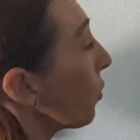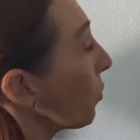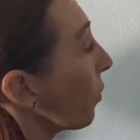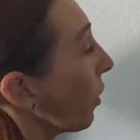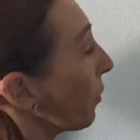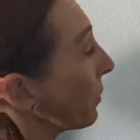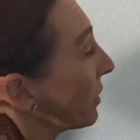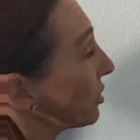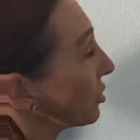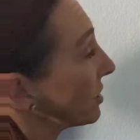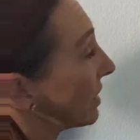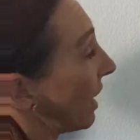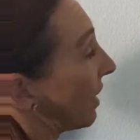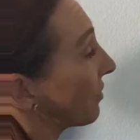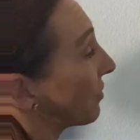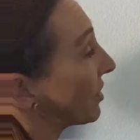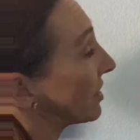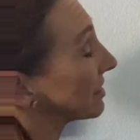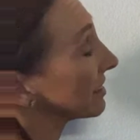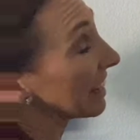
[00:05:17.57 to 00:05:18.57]
what we just
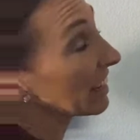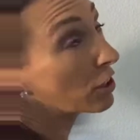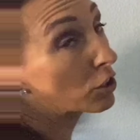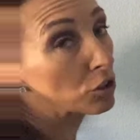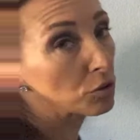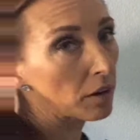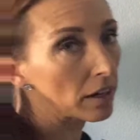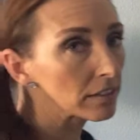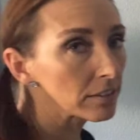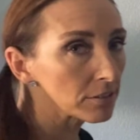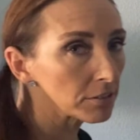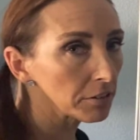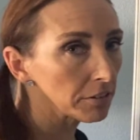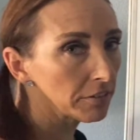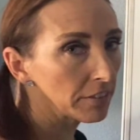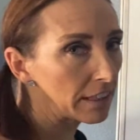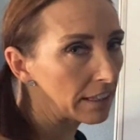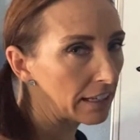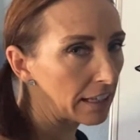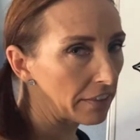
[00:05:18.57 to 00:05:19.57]
have this like
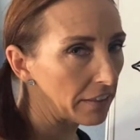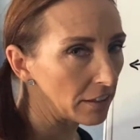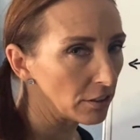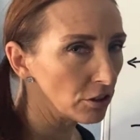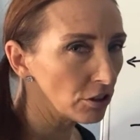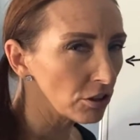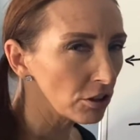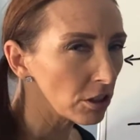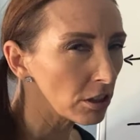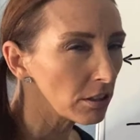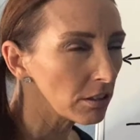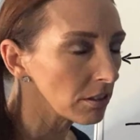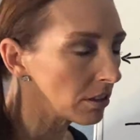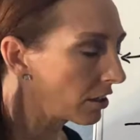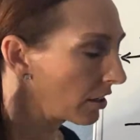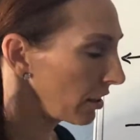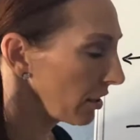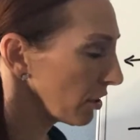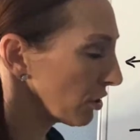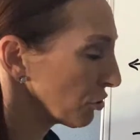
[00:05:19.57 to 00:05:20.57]
crustal thinning that's just
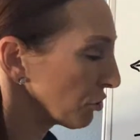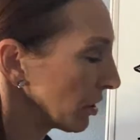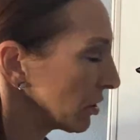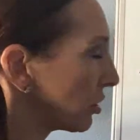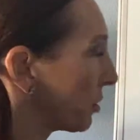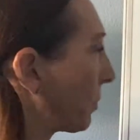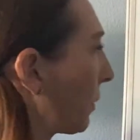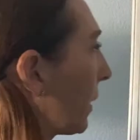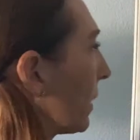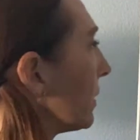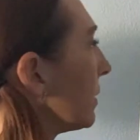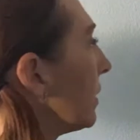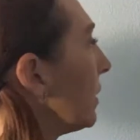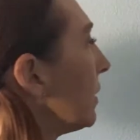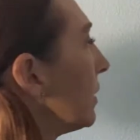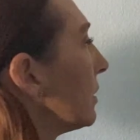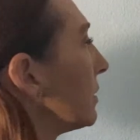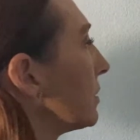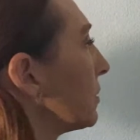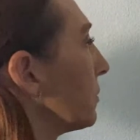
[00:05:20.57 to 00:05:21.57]
starting to stretch apart.
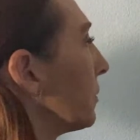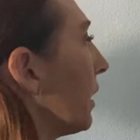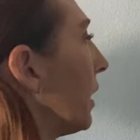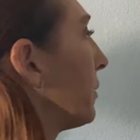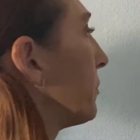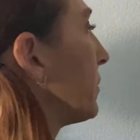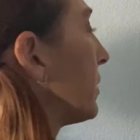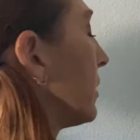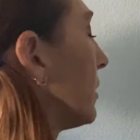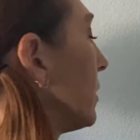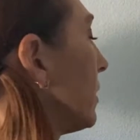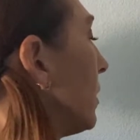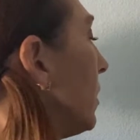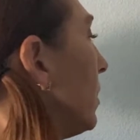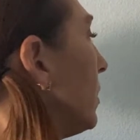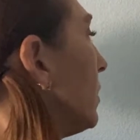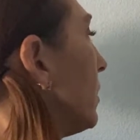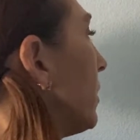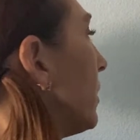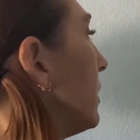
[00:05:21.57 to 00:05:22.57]
So I'm going to
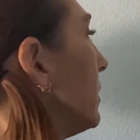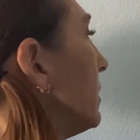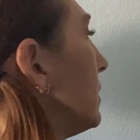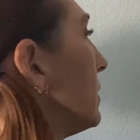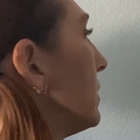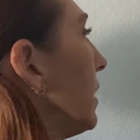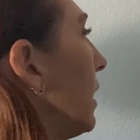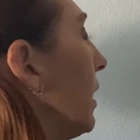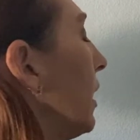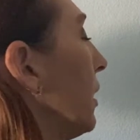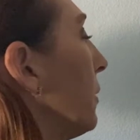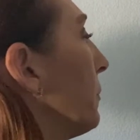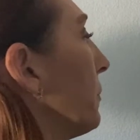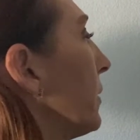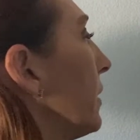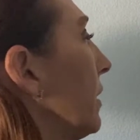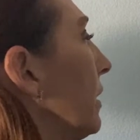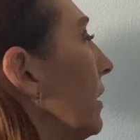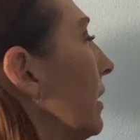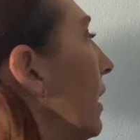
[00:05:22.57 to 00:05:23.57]
call this
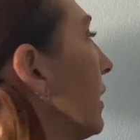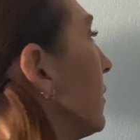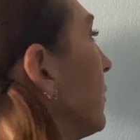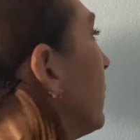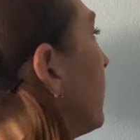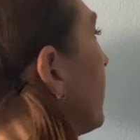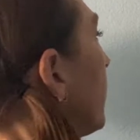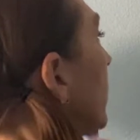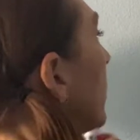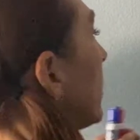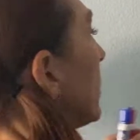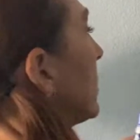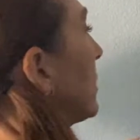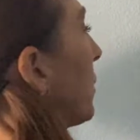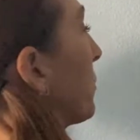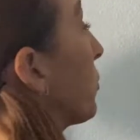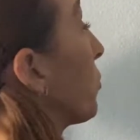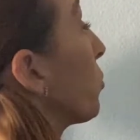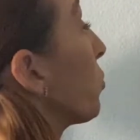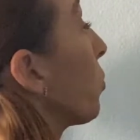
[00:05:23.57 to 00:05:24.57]
kind of
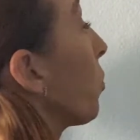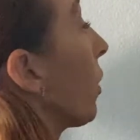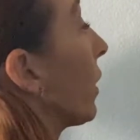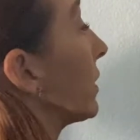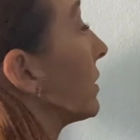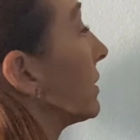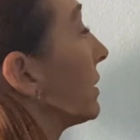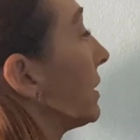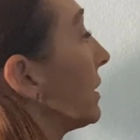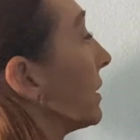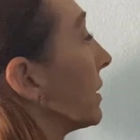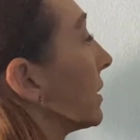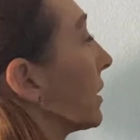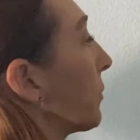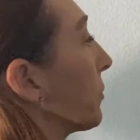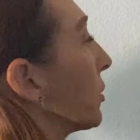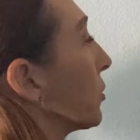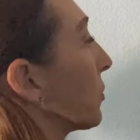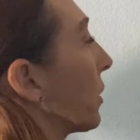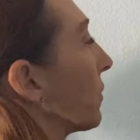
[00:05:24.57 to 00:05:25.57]
step 1 here, and
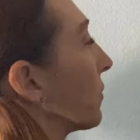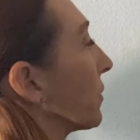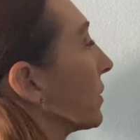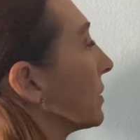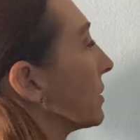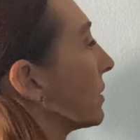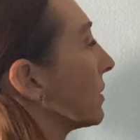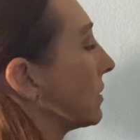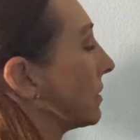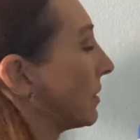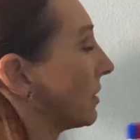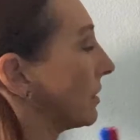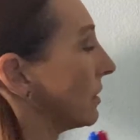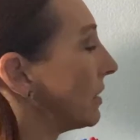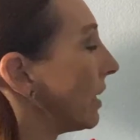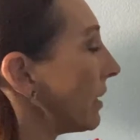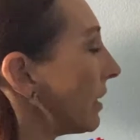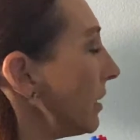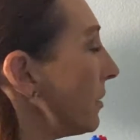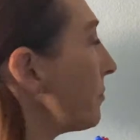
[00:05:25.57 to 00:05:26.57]
I'm going to reference this in a
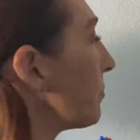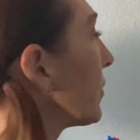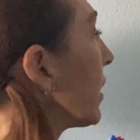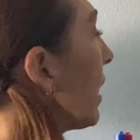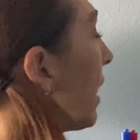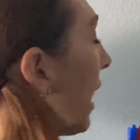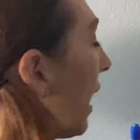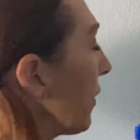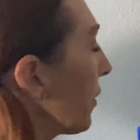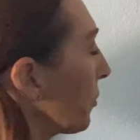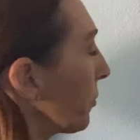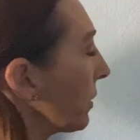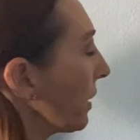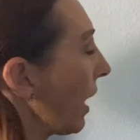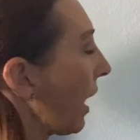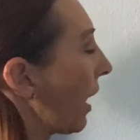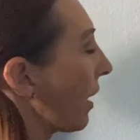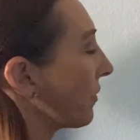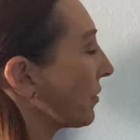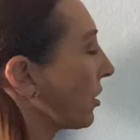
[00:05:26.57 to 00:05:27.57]
second. And then we
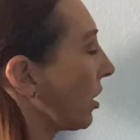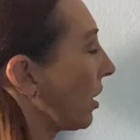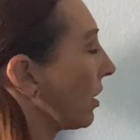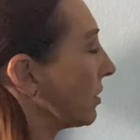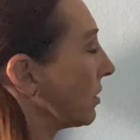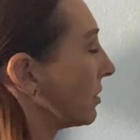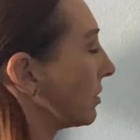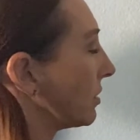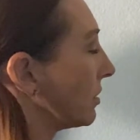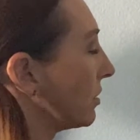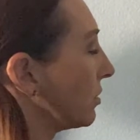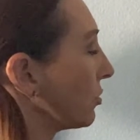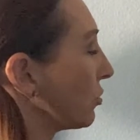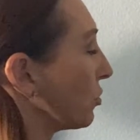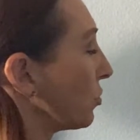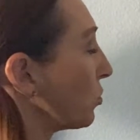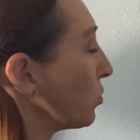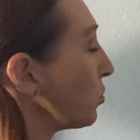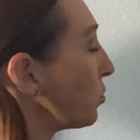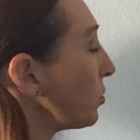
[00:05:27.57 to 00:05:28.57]
have
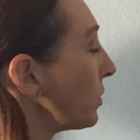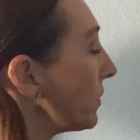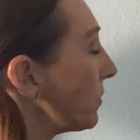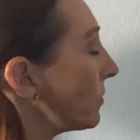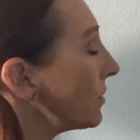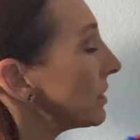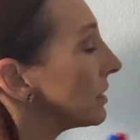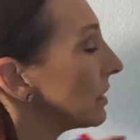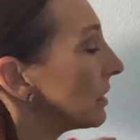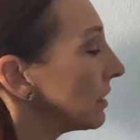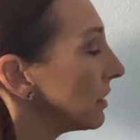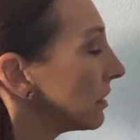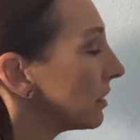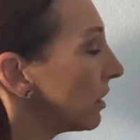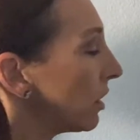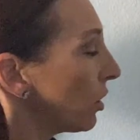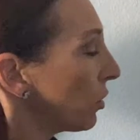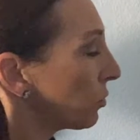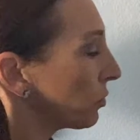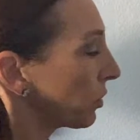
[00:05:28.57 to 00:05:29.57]
continental
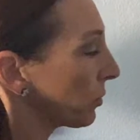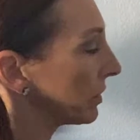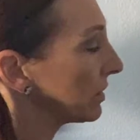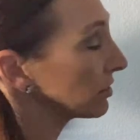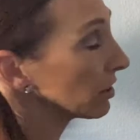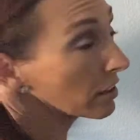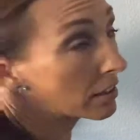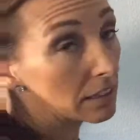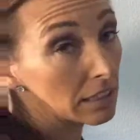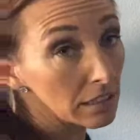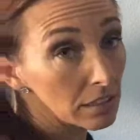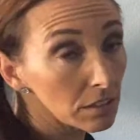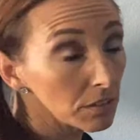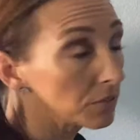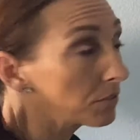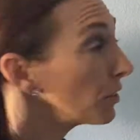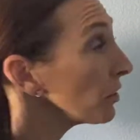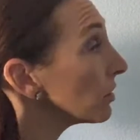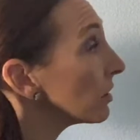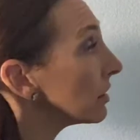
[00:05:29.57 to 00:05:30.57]
rifting, where we start to get
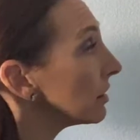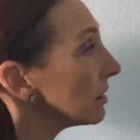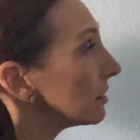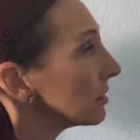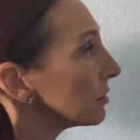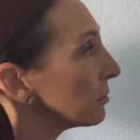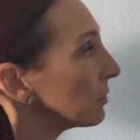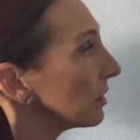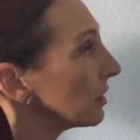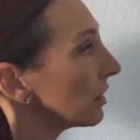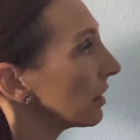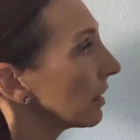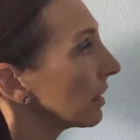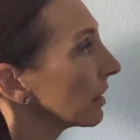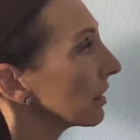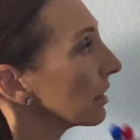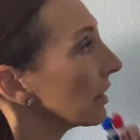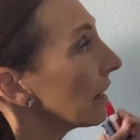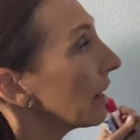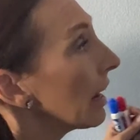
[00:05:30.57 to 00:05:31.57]
some volcanism in
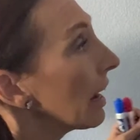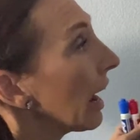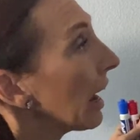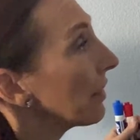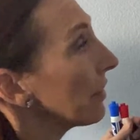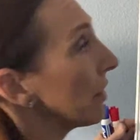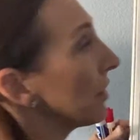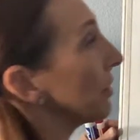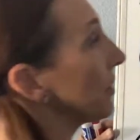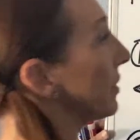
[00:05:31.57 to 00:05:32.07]
there. And then